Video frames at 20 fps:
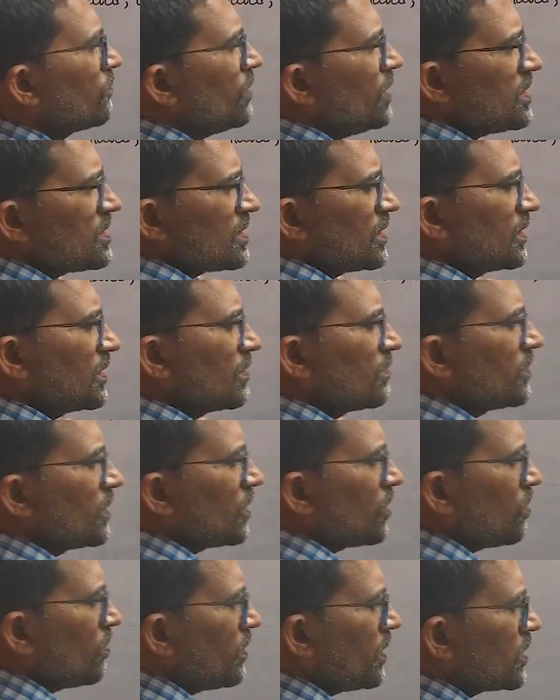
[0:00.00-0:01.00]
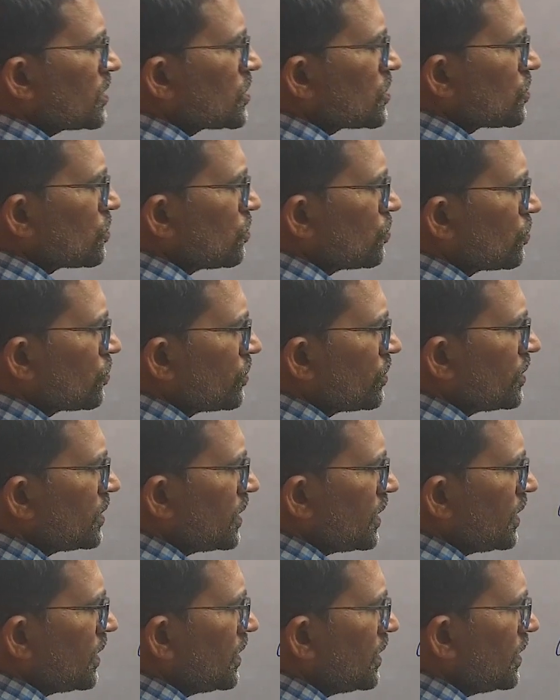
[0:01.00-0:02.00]
V is nothing but how much?
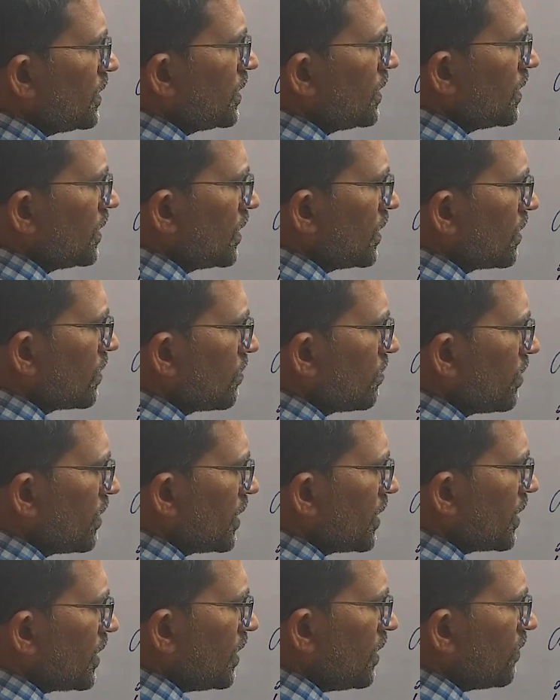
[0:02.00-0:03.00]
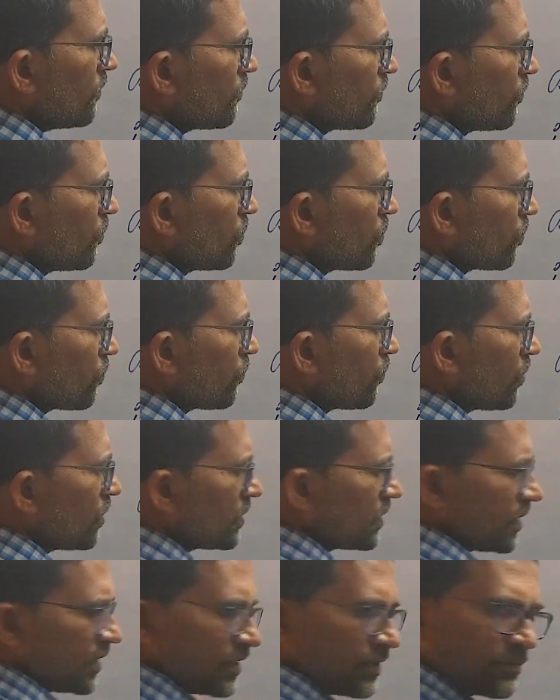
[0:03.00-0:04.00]
220 by
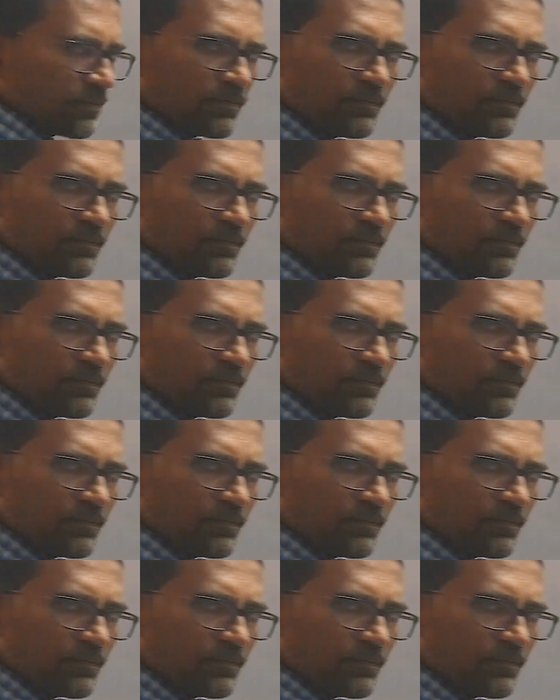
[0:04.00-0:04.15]
440.